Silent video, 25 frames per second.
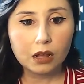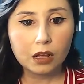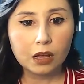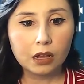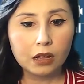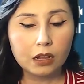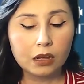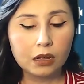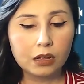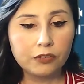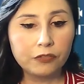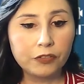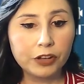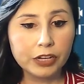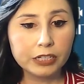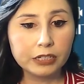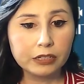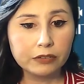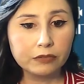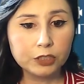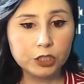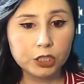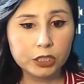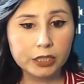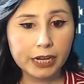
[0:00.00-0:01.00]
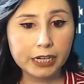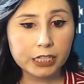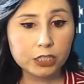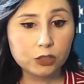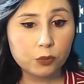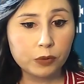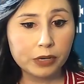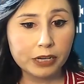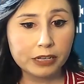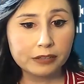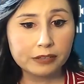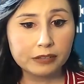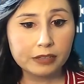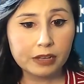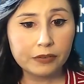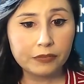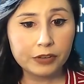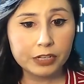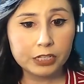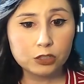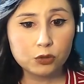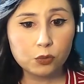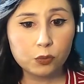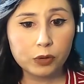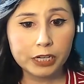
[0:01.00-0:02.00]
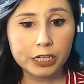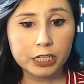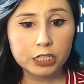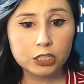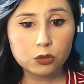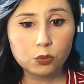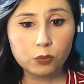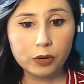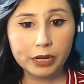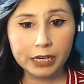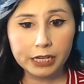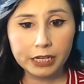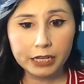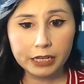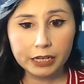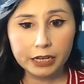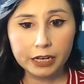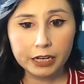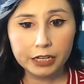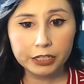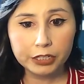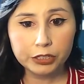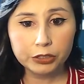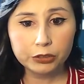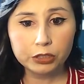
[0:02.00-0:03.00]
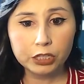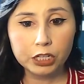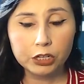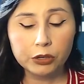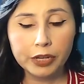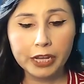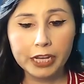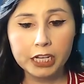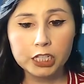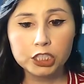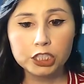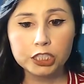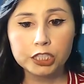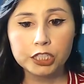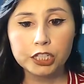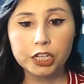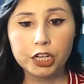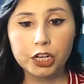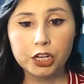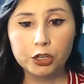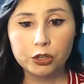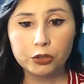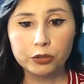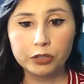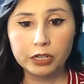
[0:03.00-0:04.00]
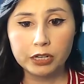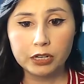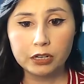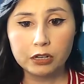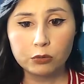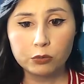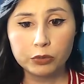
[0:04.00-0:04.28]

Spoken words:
Effective July 27, 2020, a new location code,